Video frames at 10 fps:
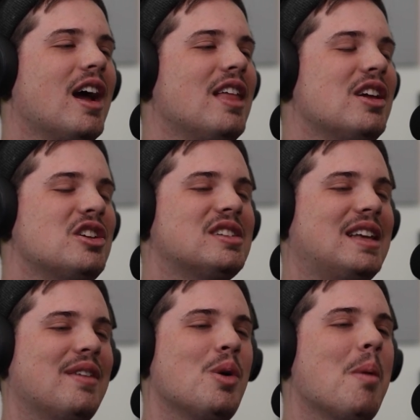they
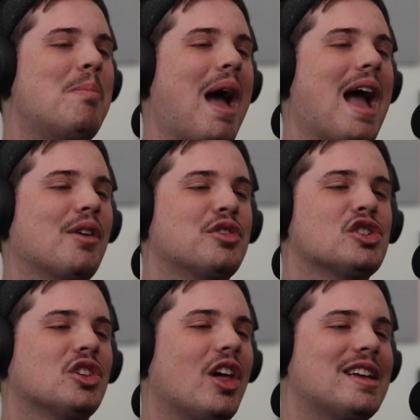just give you a bag of
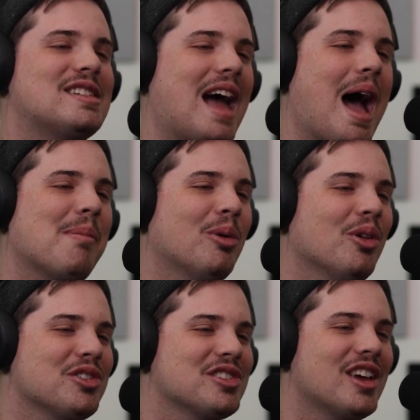sliced
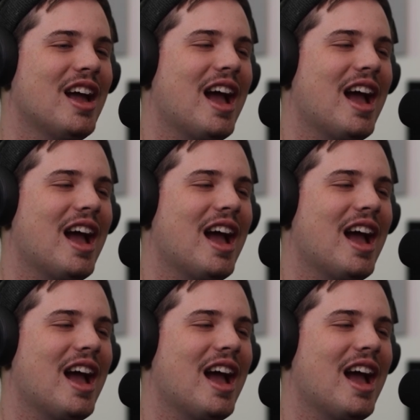apples,